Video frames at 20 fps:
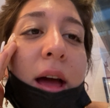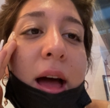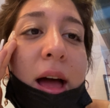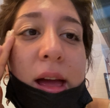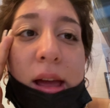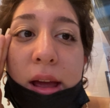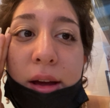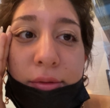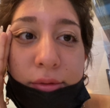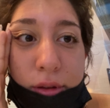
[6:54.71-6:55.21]

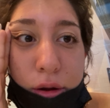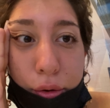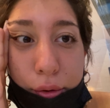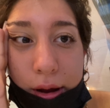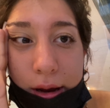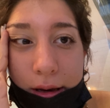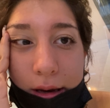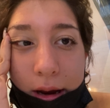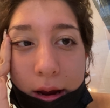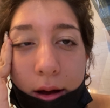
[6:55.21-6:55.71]
I have no
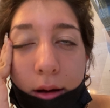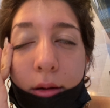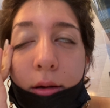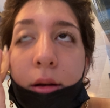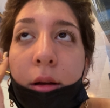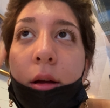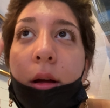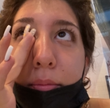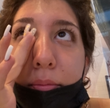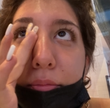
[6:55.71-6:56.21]
idea,
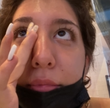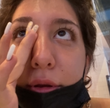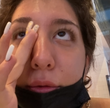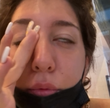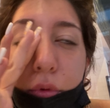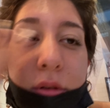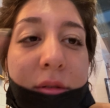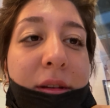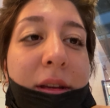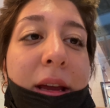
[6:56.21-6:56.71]
but
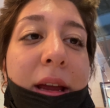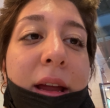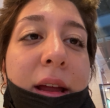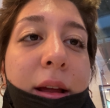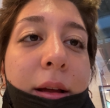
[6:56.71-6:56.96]
we'll see.